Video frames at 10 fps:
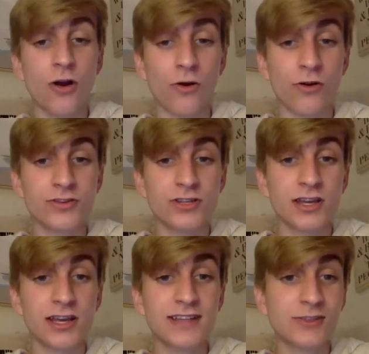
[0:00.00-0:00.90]
art
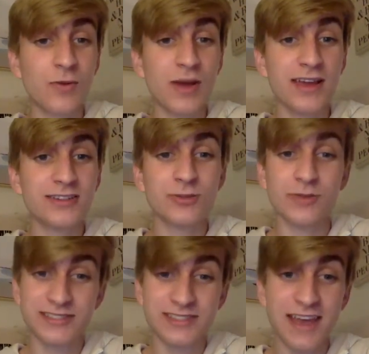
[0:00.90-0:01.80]
as a way to
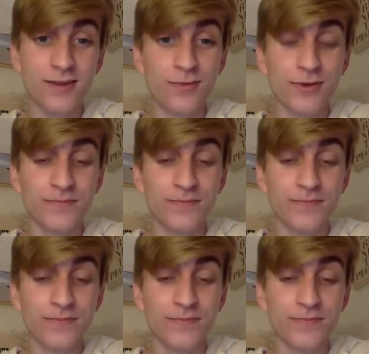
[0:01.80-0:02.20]
escape.